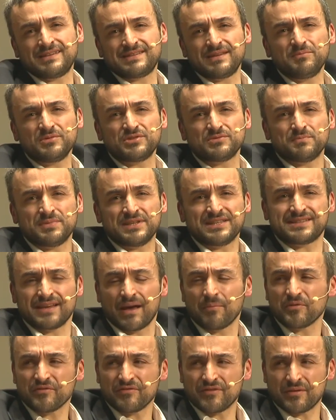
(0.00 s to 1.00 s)
seem to be,
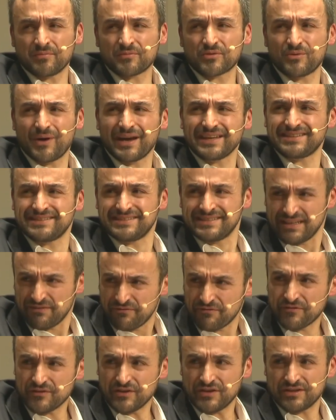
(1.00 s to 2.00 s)
some of them, quite
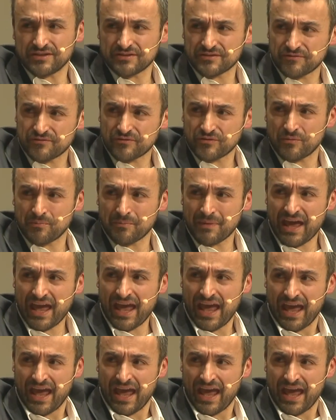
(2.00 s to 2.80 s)
different from